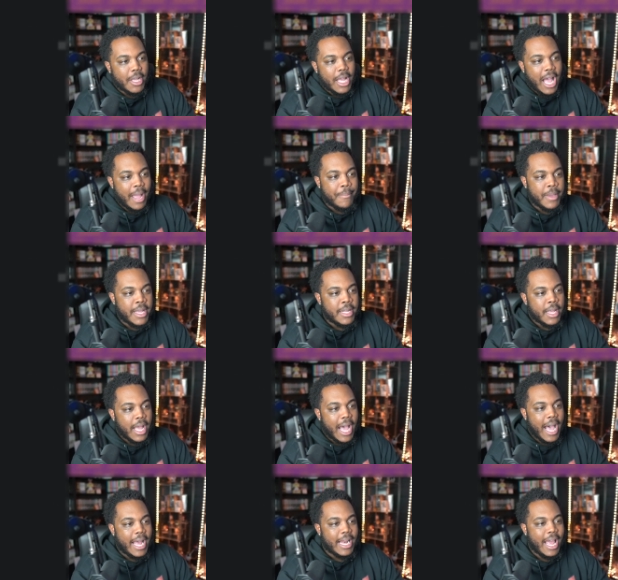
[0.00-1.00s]
I mean,
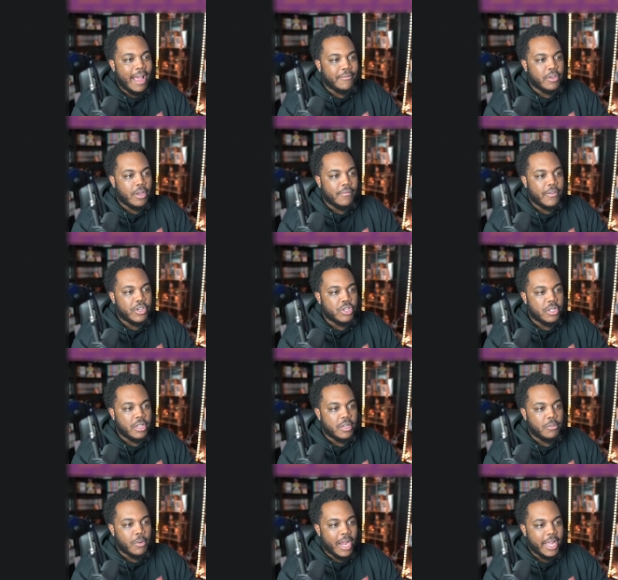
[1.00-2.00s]
I'd have to
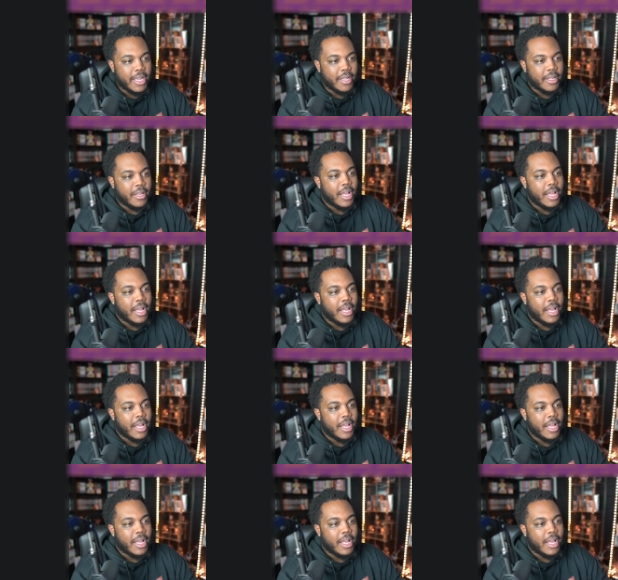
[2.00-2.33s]
eventually write.